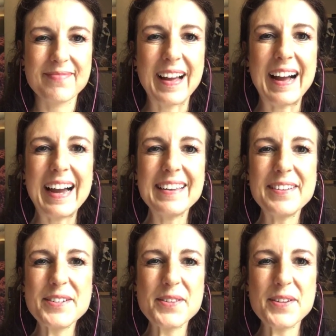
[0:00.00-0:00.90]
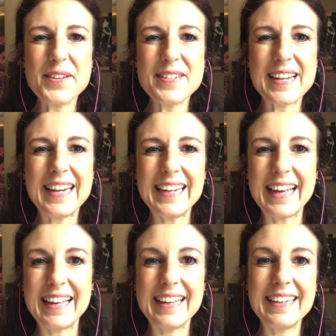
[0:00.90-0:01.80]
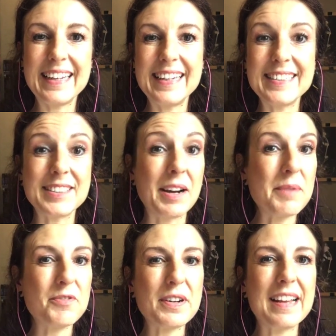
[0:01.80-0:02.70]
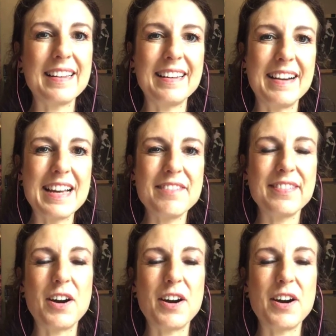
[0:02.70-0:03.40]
Hi there, it's Thursday and it is time for another live